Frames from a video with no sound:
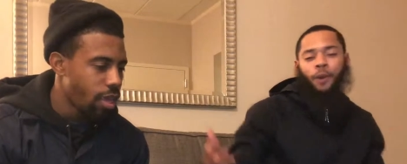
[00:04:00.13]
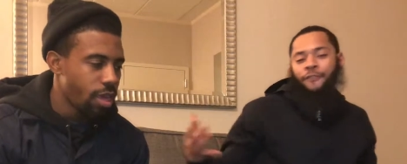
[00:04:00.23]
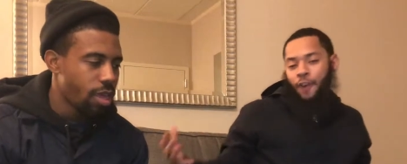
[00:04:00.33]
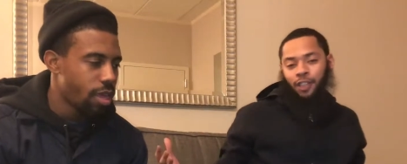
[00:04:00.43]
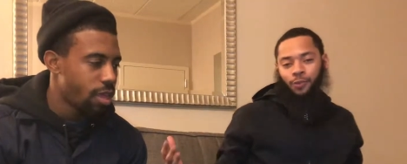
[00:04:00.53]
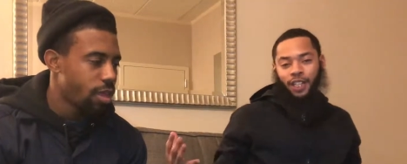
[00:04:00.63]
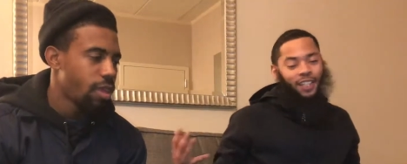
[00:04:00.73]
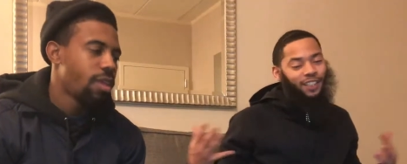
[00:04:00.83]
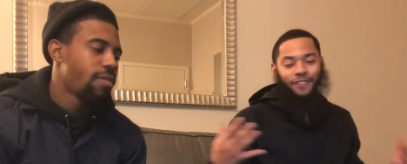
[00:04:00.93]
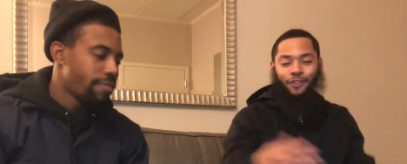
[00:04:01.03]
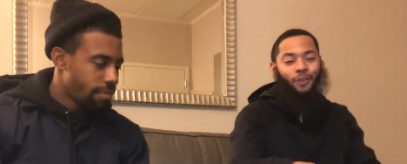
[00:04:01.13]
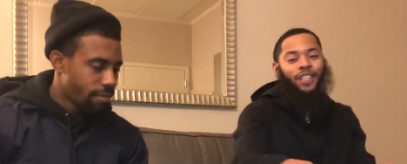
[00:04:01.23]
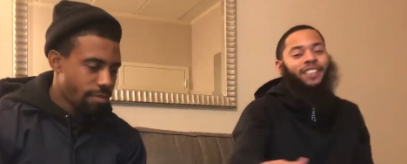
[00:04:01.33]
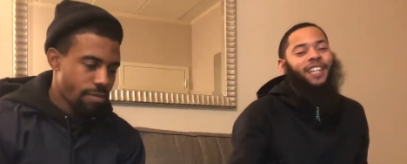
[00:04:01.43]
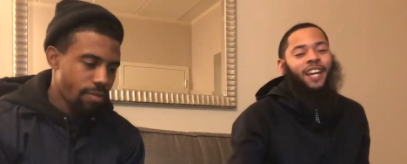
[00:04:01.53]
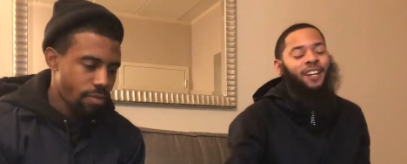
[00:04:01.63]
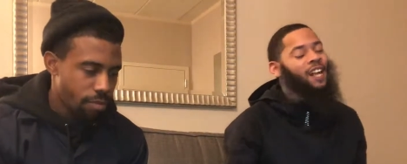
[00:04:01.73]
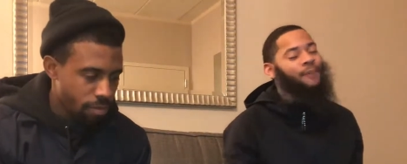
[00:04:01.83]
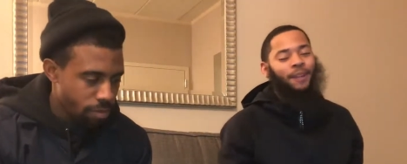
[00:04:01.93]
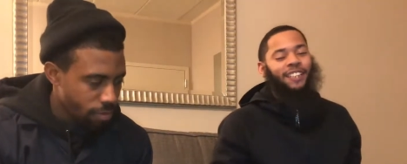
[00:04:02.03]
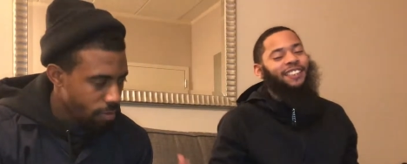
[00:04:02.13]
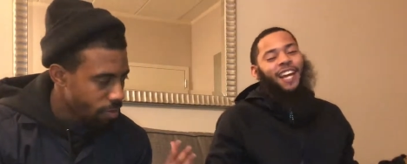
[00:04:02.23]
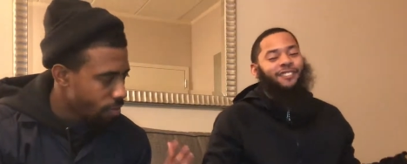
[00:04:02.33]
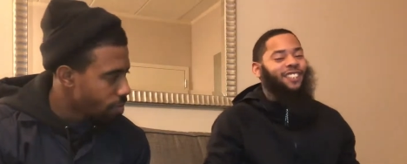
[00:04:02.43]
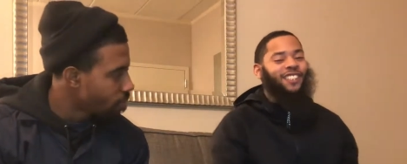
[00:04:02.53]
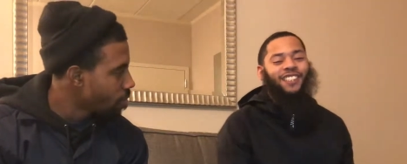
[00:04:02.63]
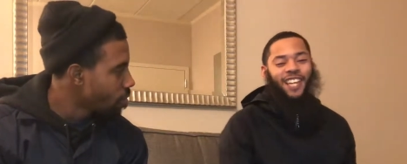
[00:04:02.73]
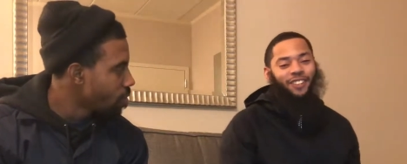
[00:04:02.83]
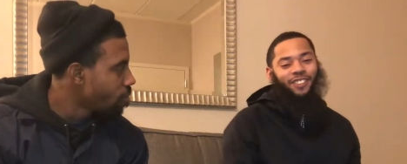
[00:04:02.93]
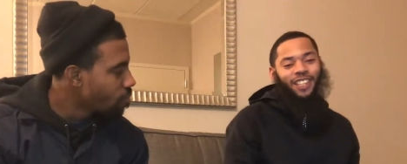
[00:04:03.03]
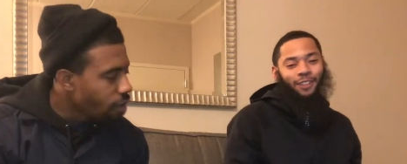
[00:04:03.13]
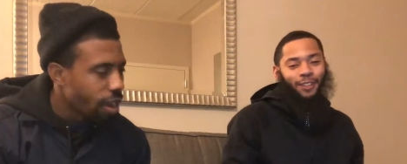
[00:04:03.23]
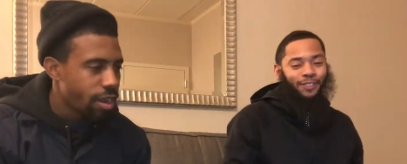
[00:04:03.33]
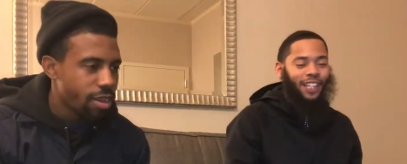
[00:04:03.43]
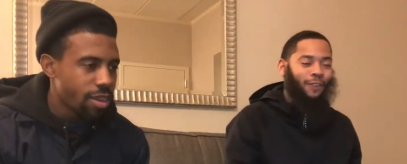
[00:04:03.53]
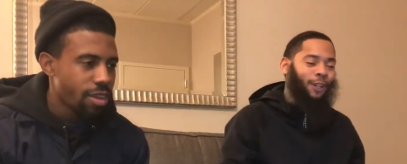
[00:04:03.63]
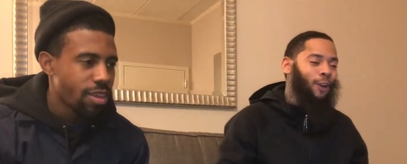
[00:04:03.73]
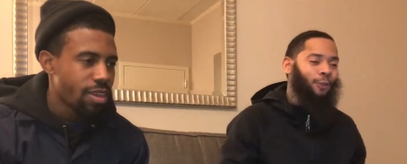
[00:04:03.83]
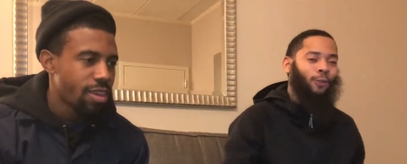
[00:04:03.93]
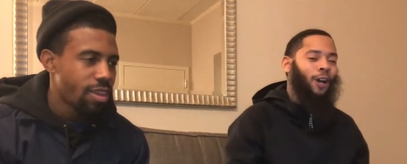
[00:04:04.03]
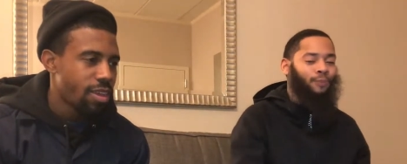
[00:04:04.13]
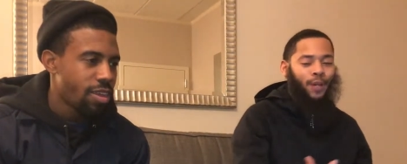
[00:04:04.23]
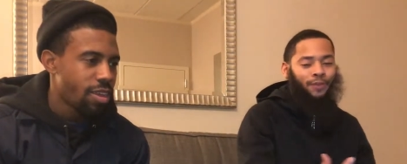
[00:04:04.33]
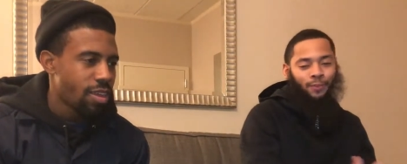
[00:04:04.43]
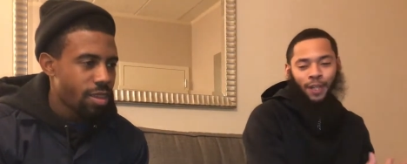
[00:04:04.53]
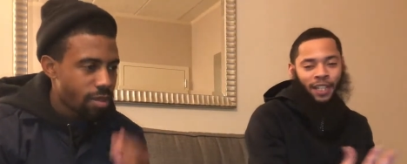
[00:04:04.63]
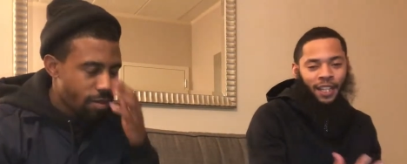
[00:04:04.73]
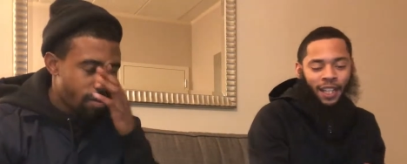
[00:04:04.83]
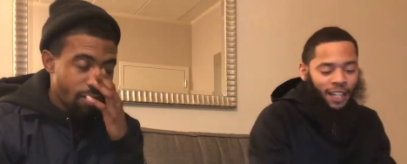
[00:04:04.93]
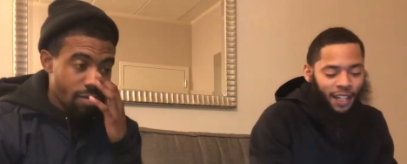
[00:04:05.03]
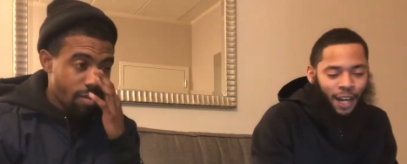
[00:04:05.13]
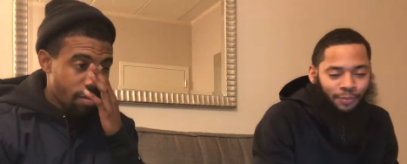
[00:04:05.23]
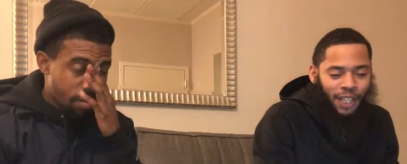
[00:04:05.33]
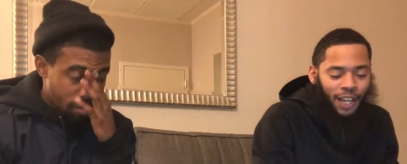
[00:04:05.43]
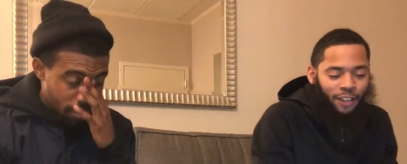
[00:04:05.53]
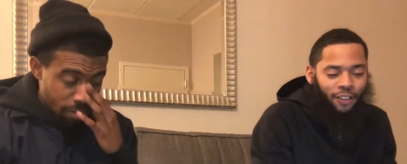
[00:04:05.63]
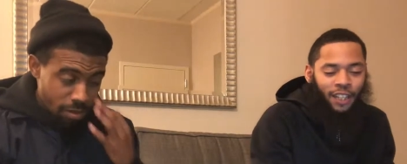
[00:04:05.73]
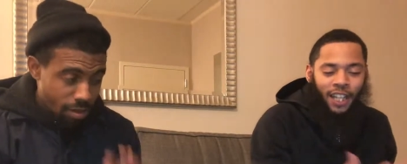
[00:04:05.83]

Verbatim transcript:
Speaker 1: but we fucks with it because if you in the town, man, the town is the town. You dig right. what I'm saying? We go through our beefs, but uptown